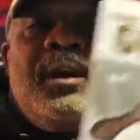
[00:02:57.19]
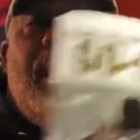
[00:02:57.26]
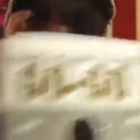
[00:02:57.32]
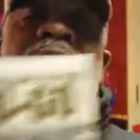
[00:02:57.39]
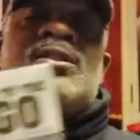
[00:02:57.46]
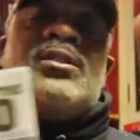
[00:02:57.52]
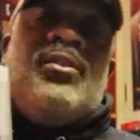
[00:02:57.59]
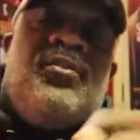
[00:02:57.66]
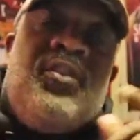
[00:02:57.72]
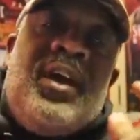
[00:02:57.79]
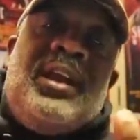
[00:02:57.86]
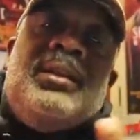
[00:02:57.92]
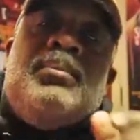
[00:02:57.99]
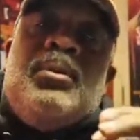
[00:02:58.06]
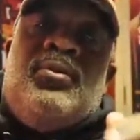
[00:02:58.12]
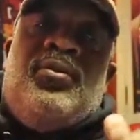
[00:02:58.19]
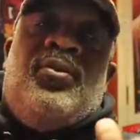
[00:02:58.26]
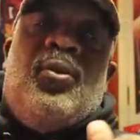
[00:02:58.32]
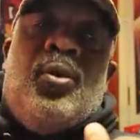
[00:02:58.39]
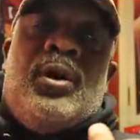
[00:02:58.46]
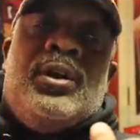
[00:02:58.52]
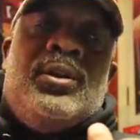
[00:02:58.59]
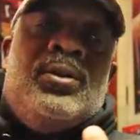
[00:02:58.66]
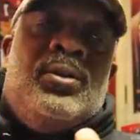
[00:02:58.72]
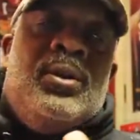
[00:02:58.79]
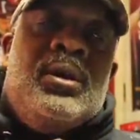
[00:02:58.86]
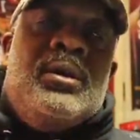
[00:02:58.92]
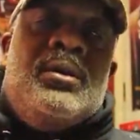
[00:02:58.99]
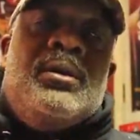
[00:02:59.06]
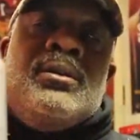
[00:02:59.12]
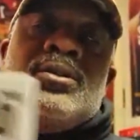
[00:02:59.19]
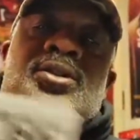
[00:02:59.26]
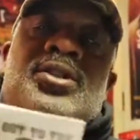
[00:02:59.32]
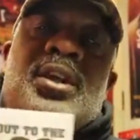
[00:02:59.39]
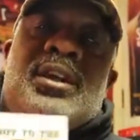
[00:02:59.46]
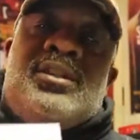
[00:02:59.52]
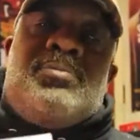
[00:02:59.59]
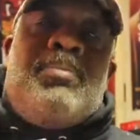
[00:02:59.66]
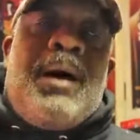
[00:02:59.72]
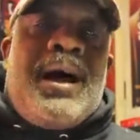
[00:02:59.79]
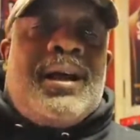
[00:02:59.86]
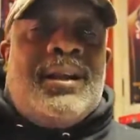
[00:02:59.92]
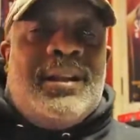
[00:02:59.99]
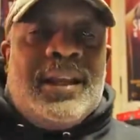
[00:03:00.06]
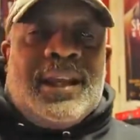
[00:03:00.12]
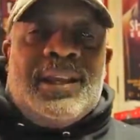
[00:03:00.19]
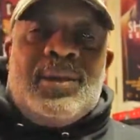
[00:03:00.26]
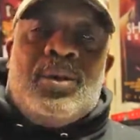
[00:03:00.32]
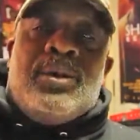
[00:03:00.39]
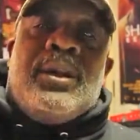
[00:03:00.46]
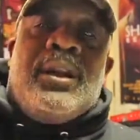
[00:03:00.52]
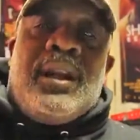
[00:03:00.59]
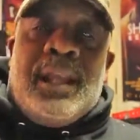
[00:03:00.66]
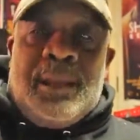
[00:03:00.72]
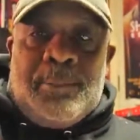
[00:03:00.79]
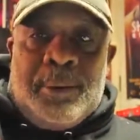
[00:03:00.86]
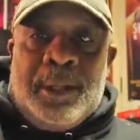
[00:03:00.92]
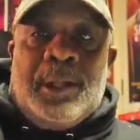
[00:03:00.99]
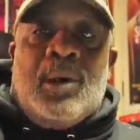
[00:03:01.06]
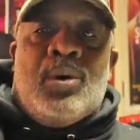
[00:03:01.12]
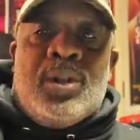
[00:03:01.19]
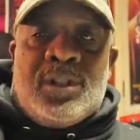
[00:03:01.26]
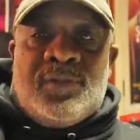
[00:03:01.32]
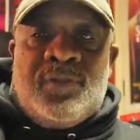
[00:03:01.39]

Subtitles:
And it's available for you just by clicking on the link below this